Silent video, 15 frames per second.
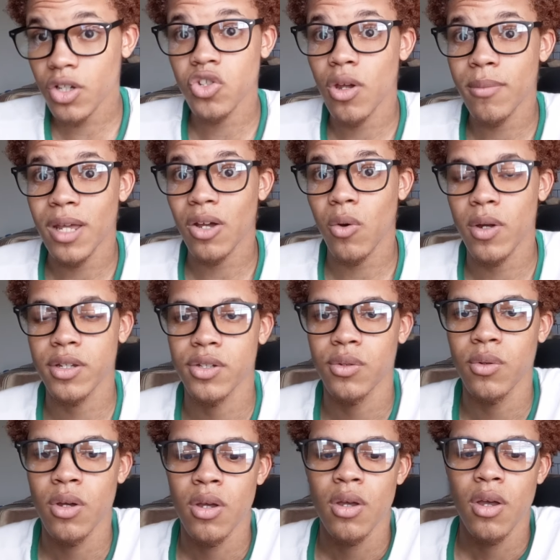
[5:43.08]
So I'm not going to.
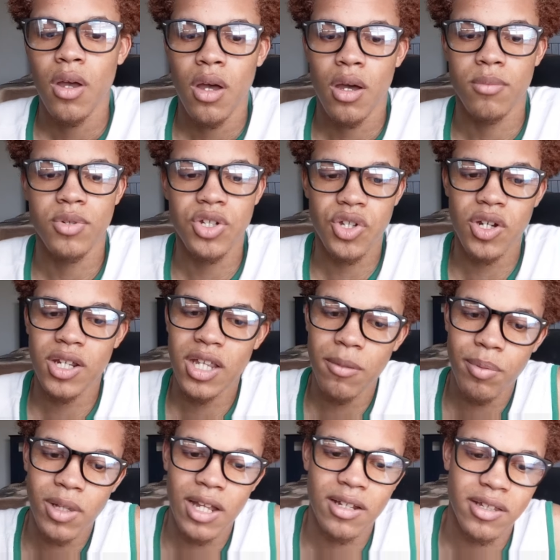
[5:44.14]
I'm just going to
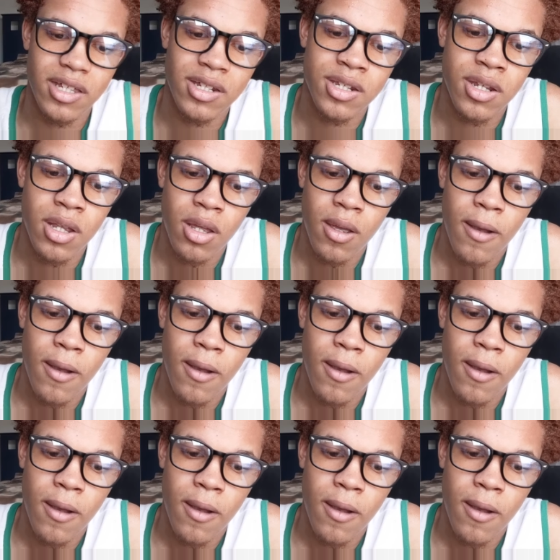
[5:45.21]
keep it like this.